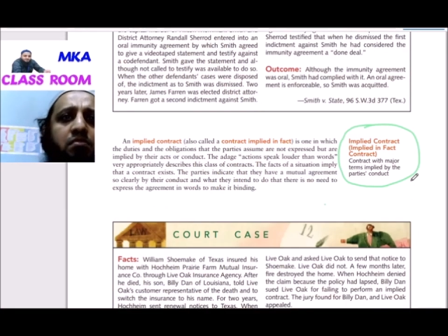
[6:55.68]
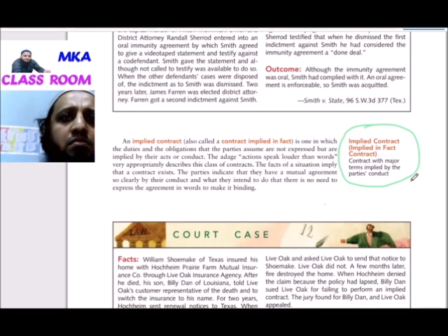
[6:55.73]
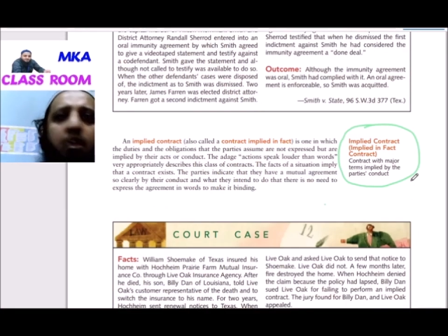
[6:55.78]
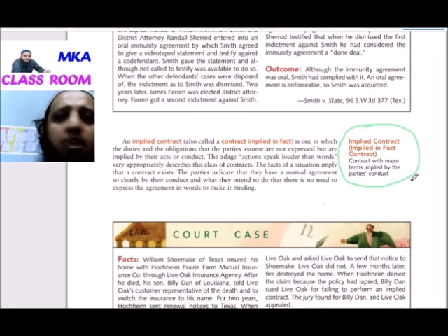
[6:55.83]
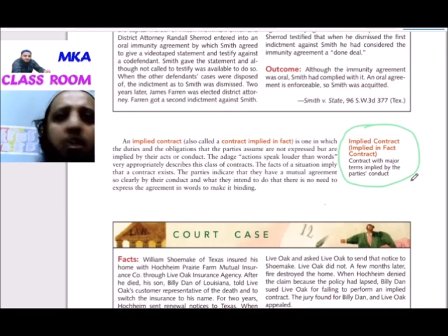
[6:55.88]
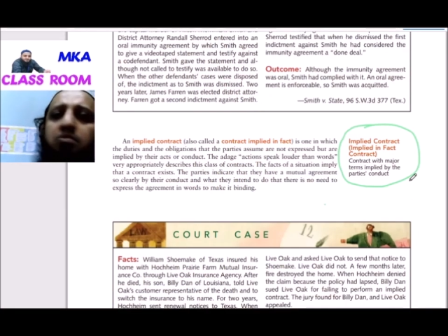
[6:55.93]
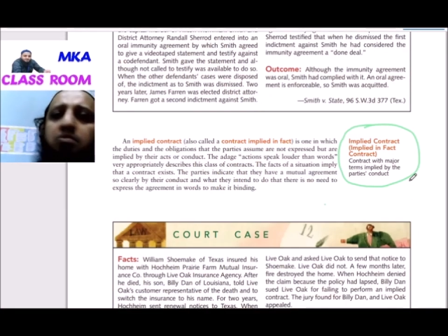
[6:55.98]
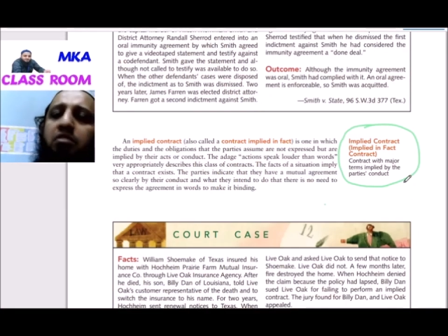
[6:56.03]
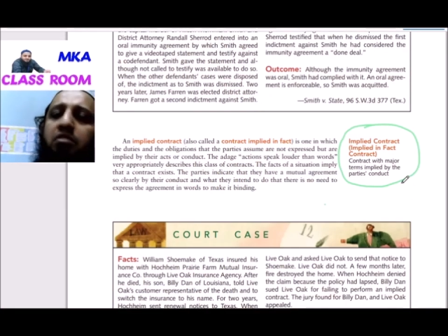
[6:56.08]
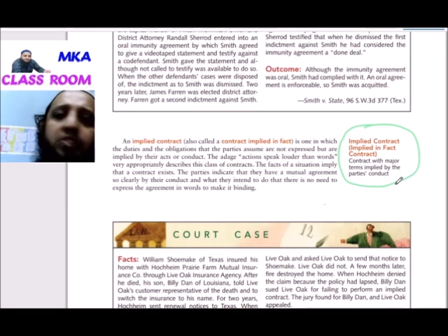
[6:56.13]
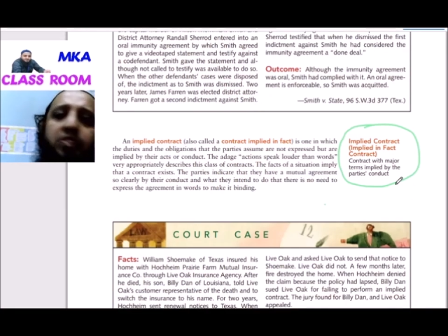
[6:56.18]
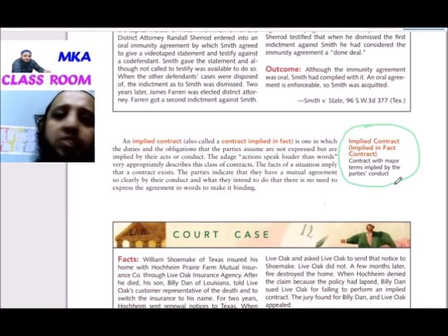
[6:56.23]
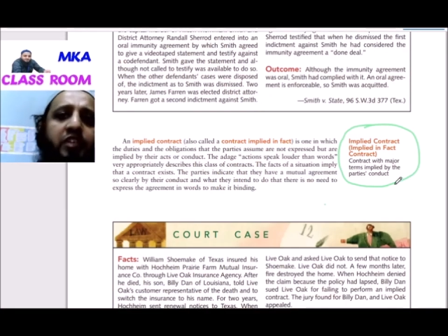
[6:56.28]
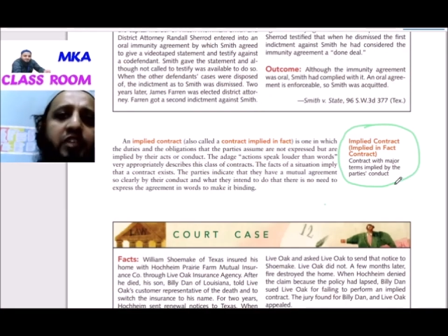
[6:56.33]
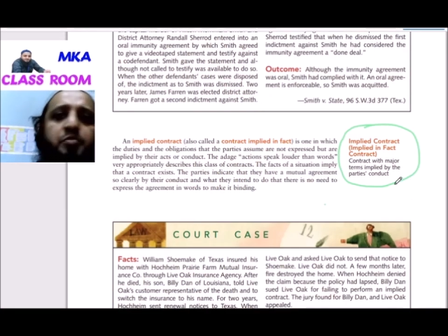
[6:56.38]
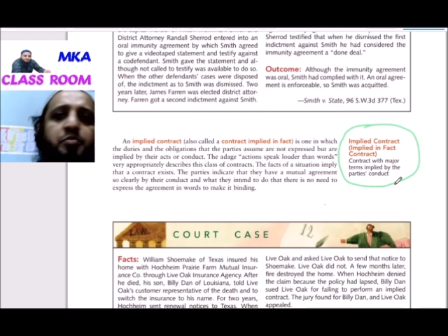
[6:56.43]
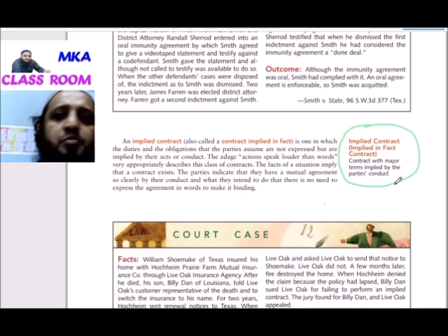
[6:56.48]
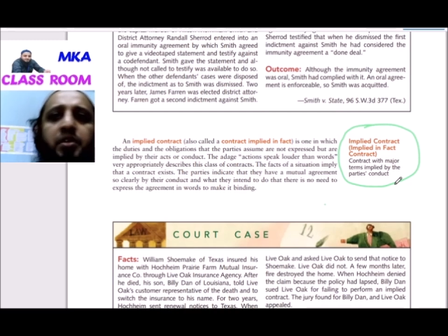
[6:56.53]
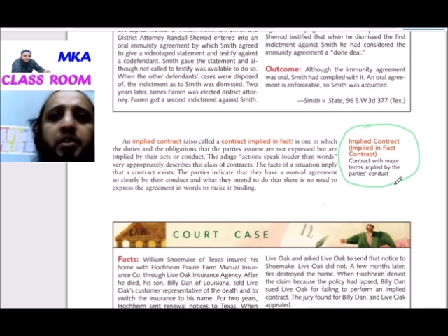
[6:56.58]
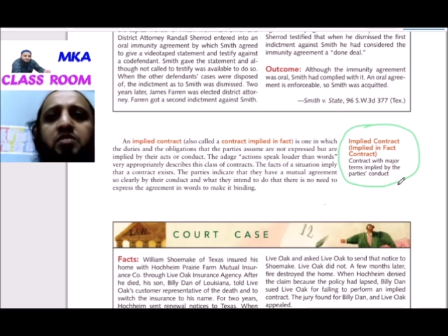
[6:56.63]
are not
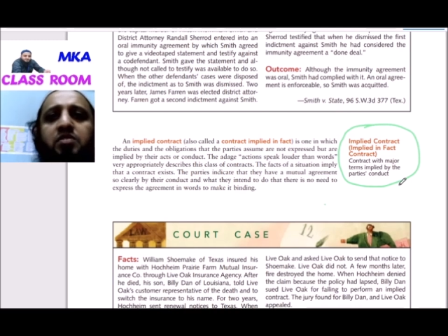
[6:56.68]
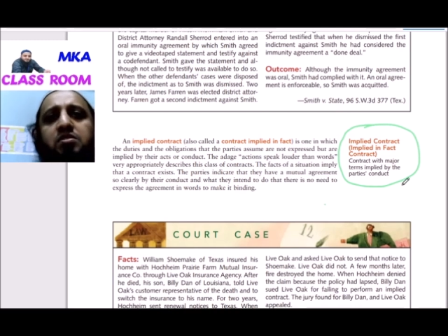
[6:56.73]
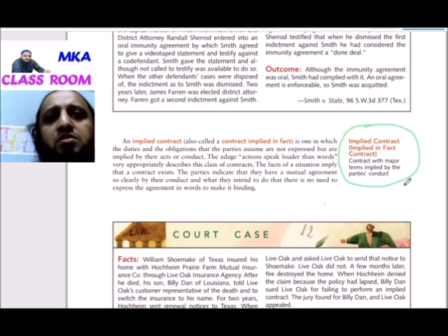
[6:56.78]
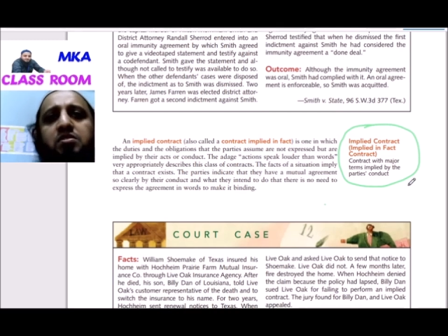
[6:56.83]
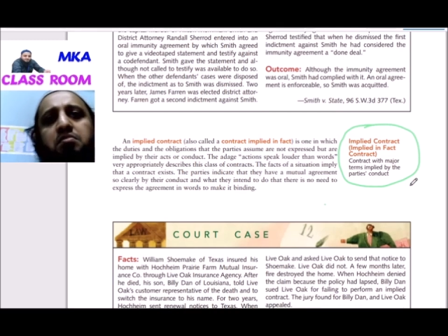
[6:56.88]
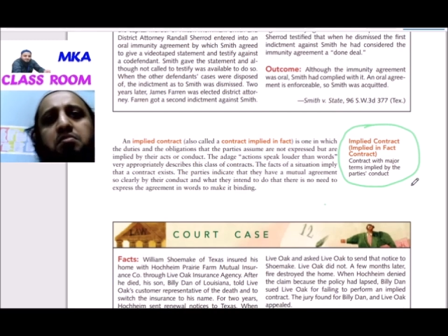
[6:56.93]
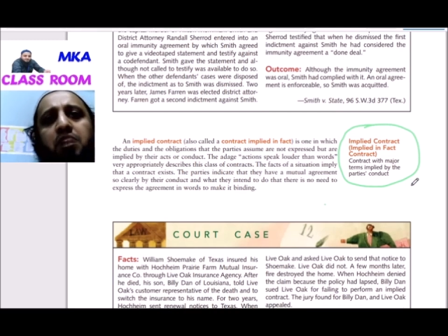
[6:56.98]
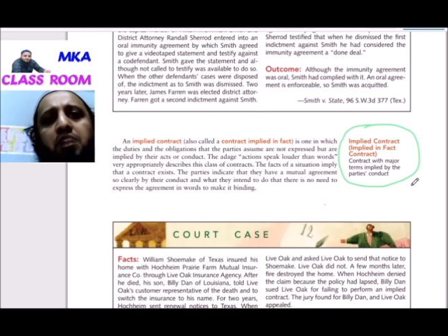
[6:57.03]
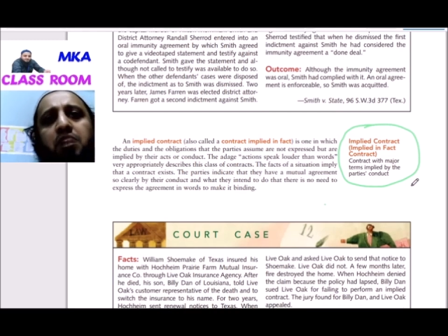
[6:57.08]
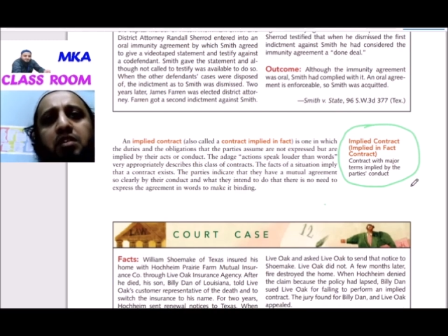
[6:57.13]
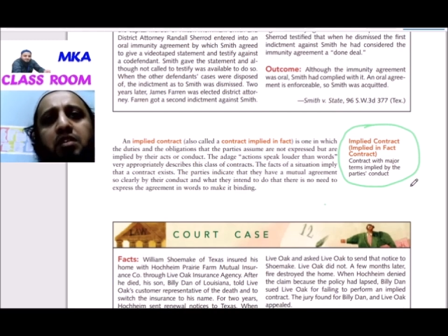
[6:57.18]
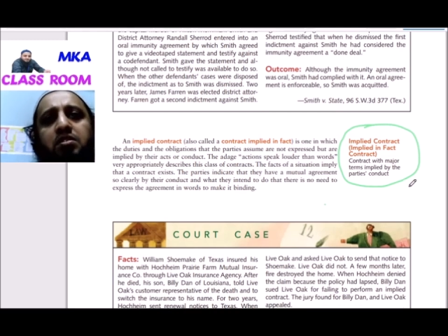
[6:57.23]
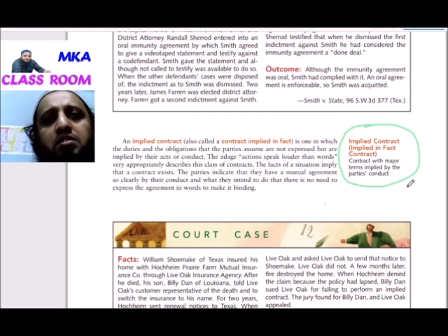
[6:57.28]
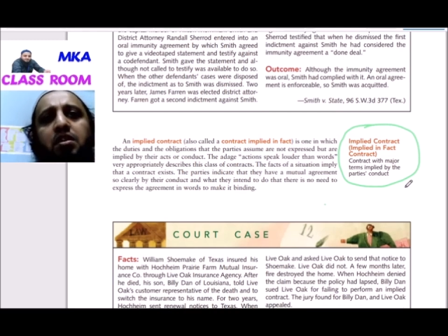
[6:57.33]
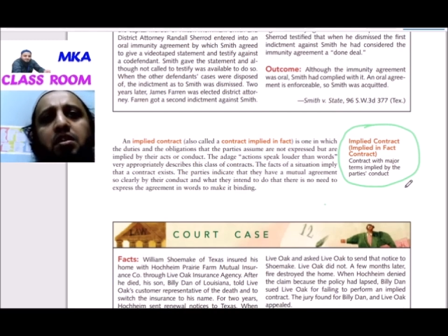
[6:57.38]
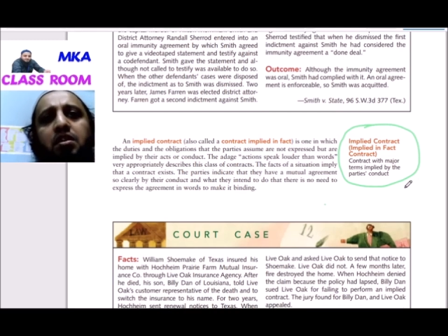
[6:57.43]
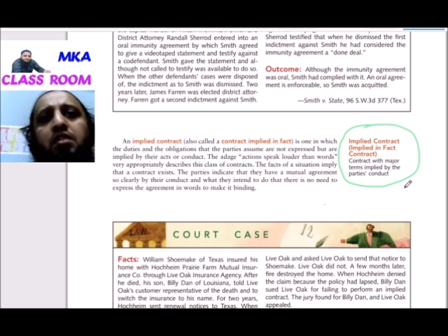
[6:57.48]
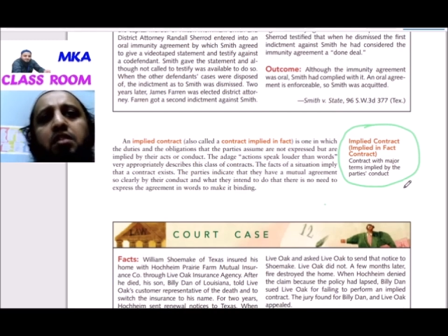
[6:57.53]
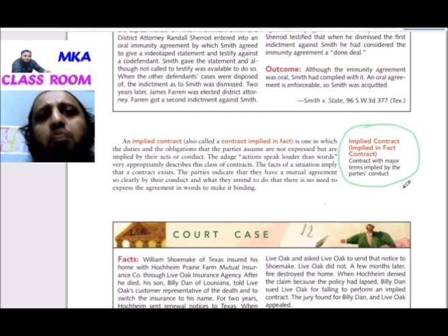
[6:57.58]
expressed but